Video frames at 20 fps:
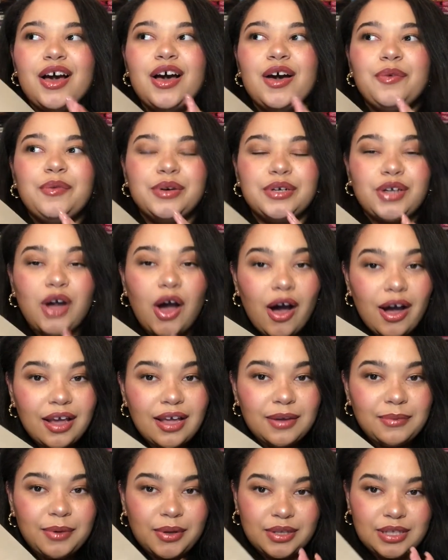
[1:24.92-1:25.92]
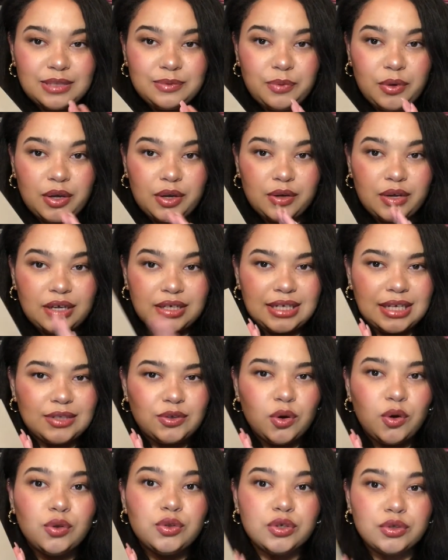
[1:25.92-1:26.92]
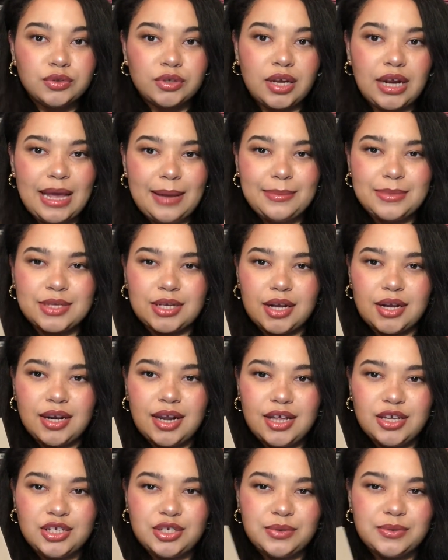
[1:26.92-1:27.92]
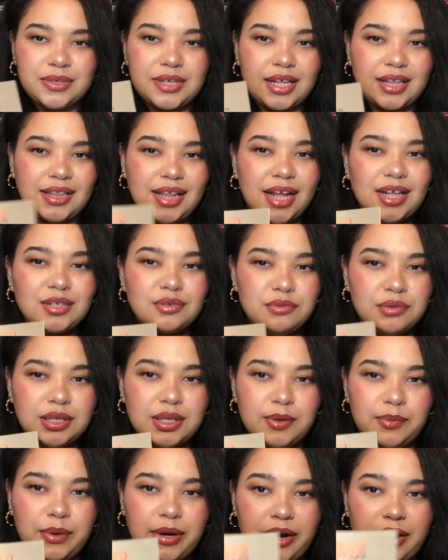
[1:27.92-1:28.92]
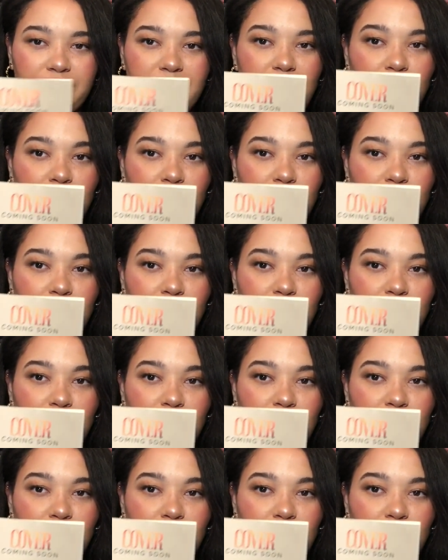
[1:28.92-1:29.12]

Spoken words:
were talking about this book because I told her it was on Amazon, and she was like, that's really weird.